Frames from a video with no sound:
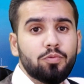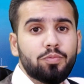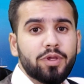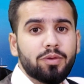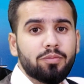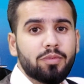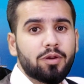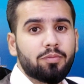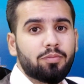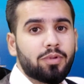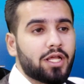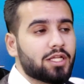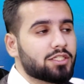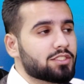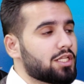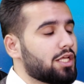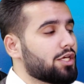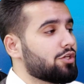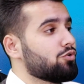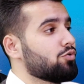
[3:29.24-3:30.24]
payment plans.
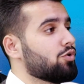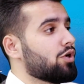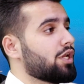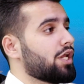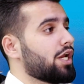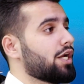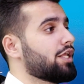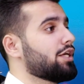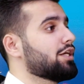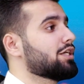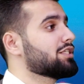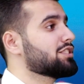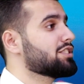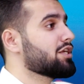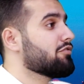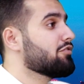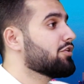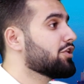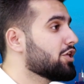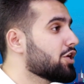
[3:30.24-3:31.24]
Like you are getting a
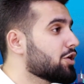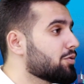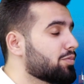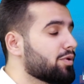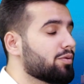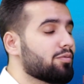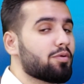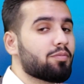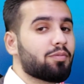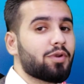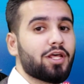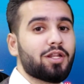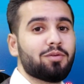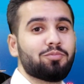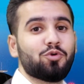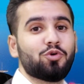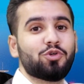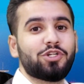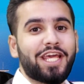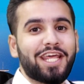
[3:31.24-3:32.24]
7 year payment plan up
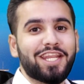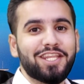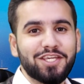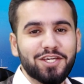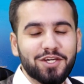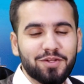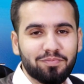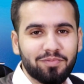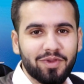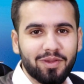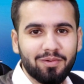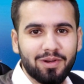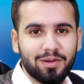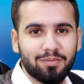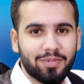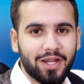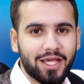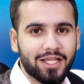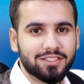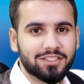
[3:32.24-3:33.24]
to 10 year payment
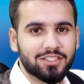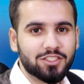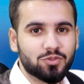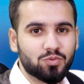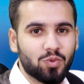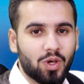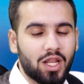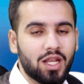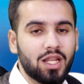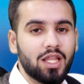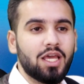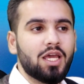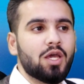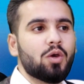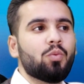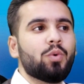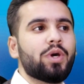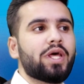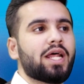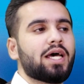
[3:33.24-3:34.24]
plans as well.
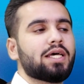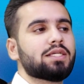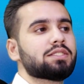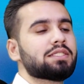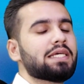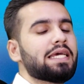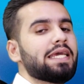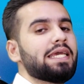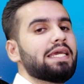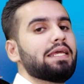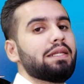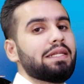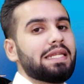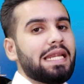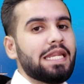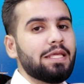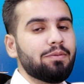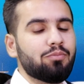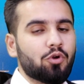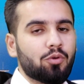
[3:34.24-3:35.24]
Whereas in
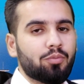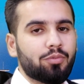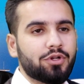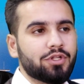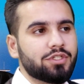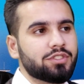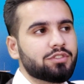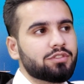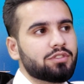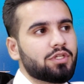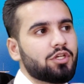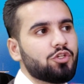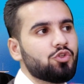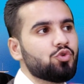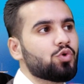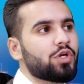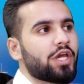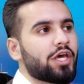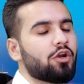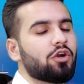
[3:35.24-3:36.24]
ready properties, you
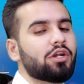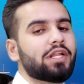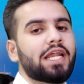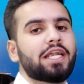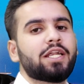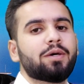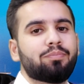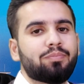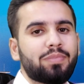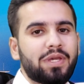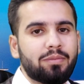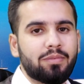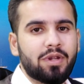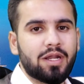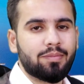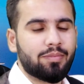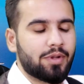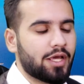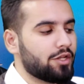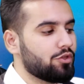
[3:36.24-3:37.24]
cannot get a
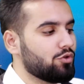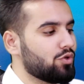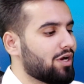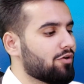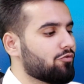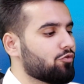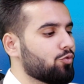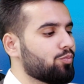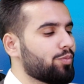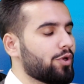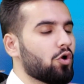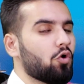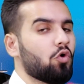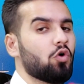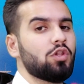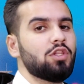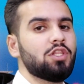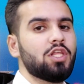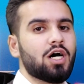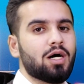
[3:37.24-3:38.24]
payment plan. You have to pay
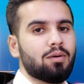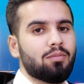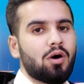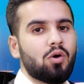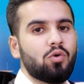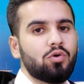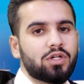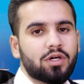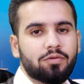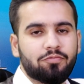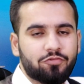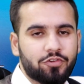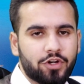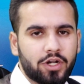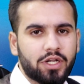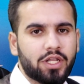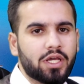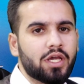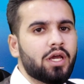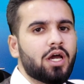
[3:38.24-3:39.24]
all the amount
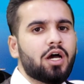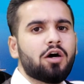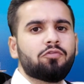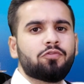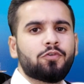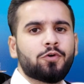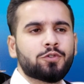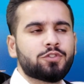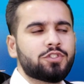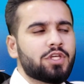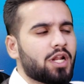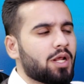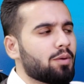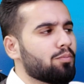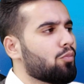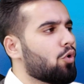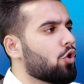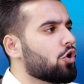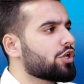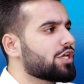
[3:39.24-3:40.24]
upfront. Of course, there are
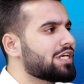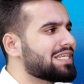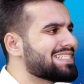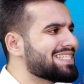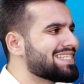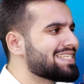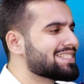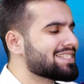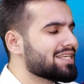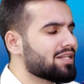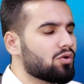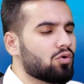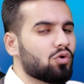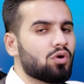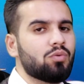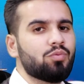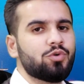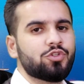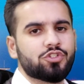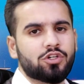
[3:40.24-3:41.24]
mortgages and all
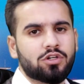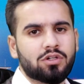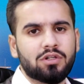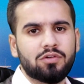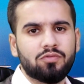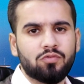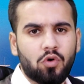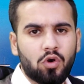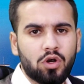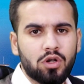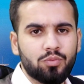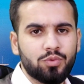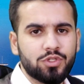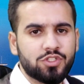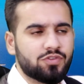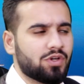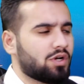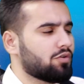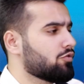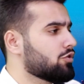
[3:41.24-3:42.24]
which are involved, which
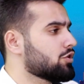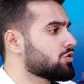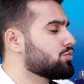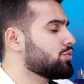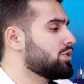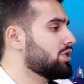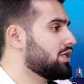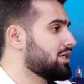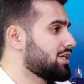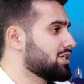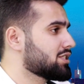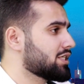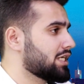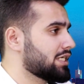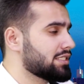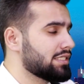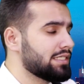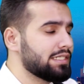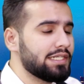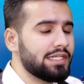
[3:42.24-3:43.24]
of course we will
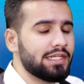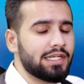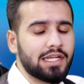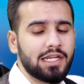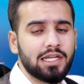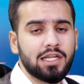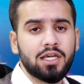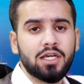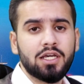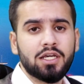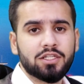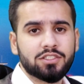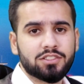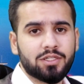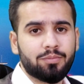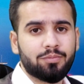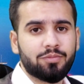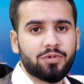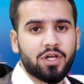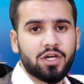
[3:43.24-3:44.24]
discuss in detail
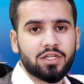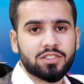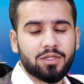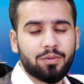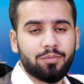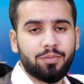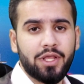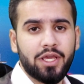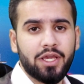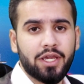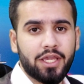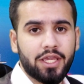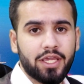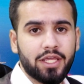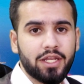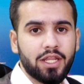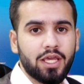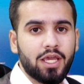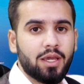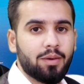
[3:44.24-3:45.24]
someday
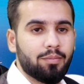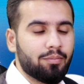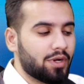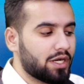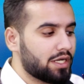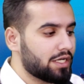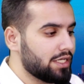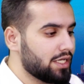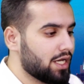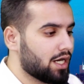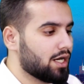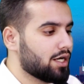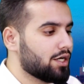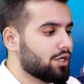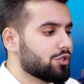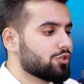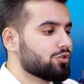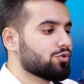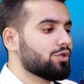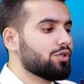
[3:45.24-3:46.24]
again. But yeah,
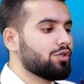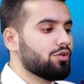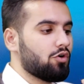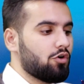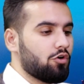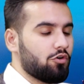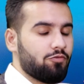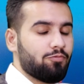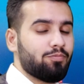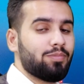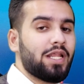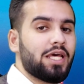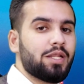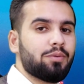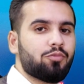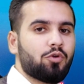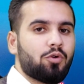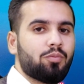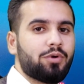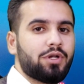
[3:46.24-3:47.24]
so in off plan
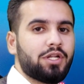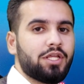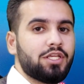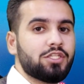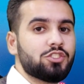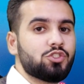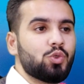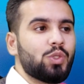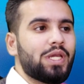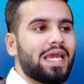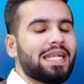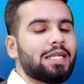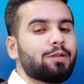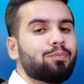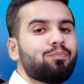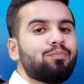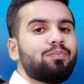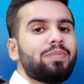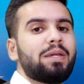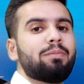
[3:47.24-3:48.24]
properties you
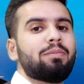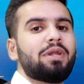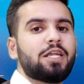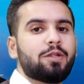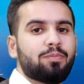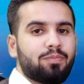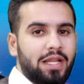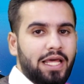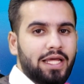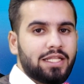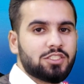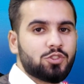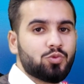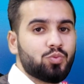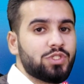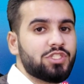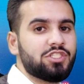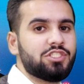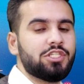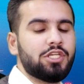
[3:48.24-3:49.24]
get payment plans
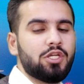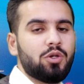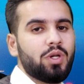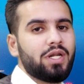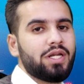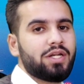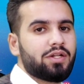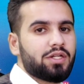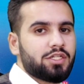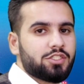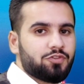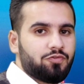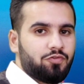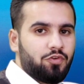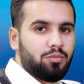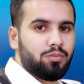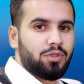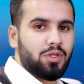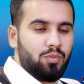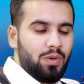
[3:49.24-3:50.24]
with zero interest
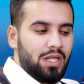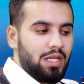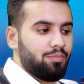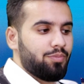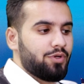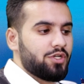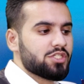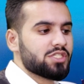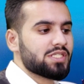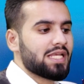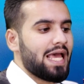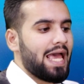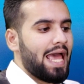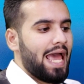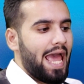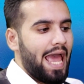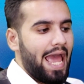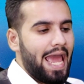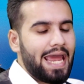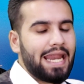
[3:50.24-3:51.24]
from developers,
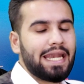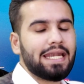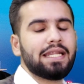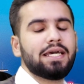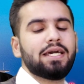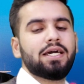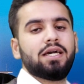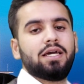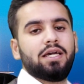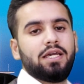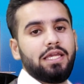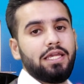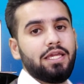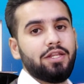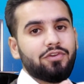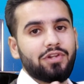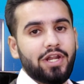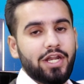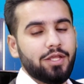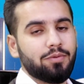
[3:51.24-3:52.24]
and in
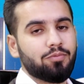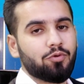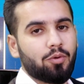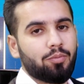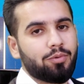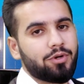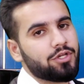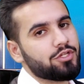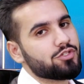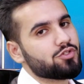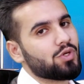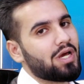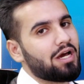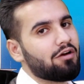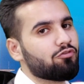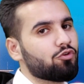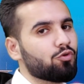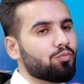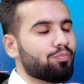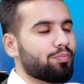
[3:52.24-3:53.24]
ready properties you
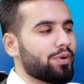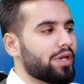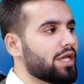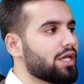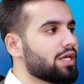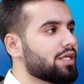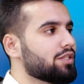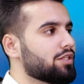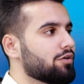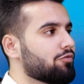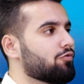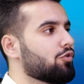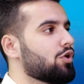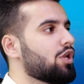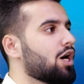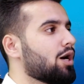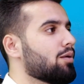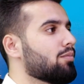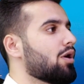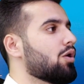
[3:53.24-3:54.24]
have to pay the full
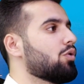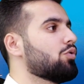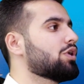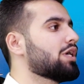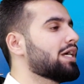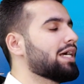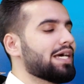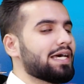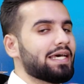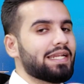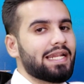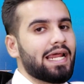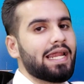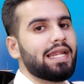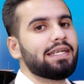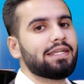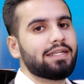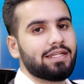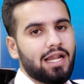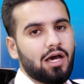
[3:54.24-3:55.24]
amount
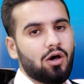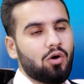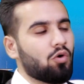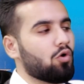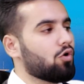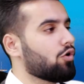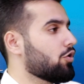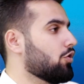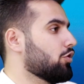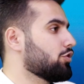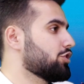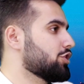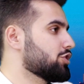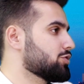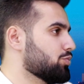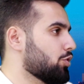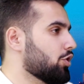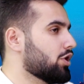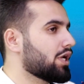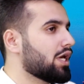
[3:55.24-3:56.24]
right now or on the
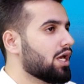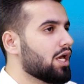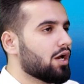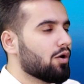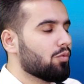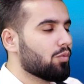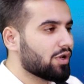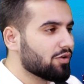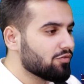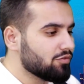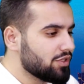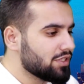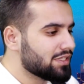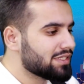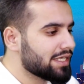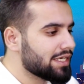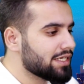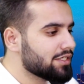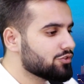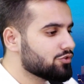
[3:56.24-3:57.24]
spot. One of the
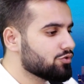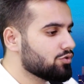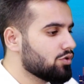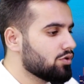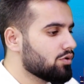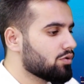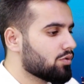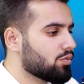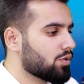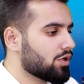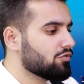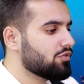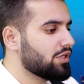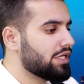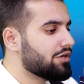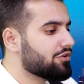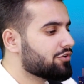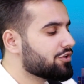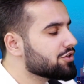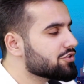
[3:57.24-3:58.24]
things, one of the
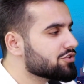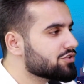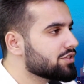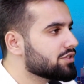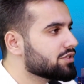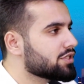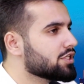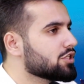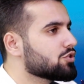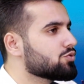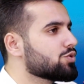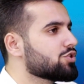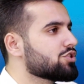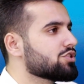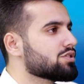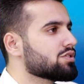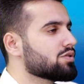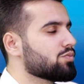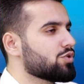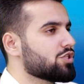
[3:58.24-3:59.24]
interesting things which
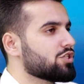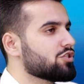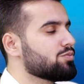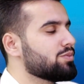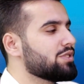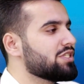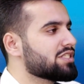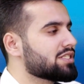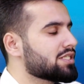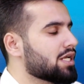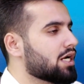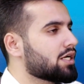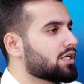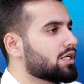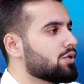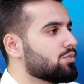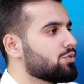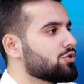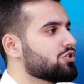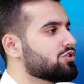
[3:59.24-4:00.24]
has been
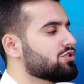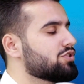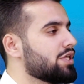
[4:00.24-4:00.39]
started, which is